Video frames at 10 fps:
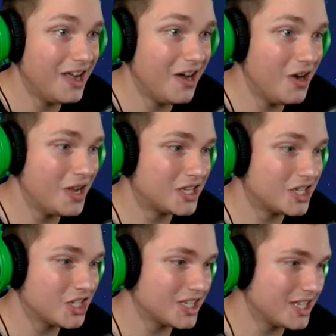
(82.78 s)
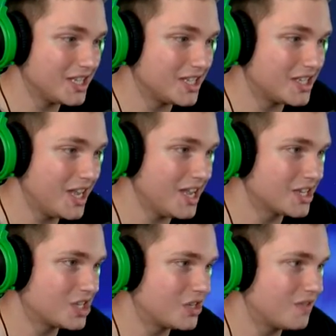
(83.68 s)
Oh, it's just, it's this thing
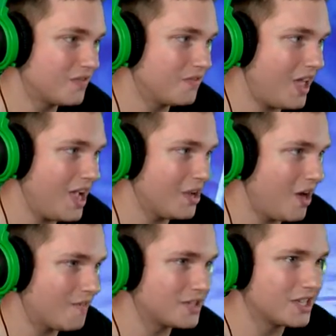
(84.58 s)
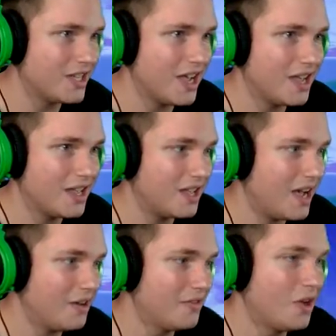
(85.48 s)
is flying off into the,
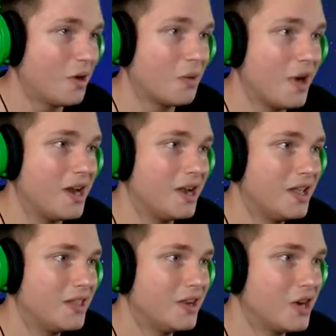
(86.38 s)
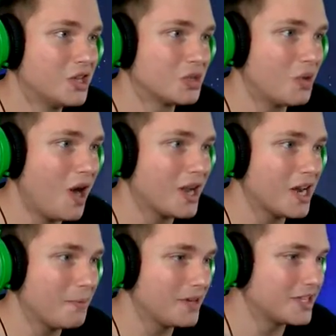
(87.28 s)
I don't even know where it went. There goes the rocket
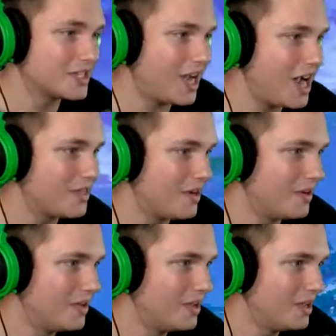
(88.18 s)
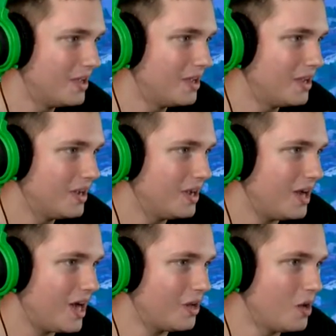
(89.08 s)
up into the sky though.
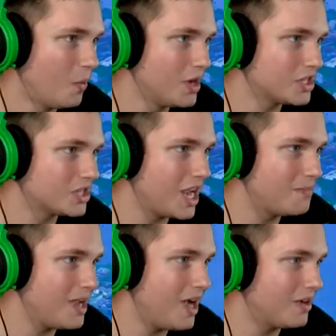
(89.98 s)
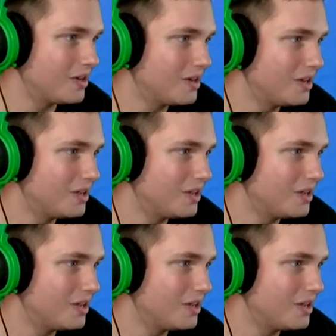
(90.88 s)
I don't know what just came down.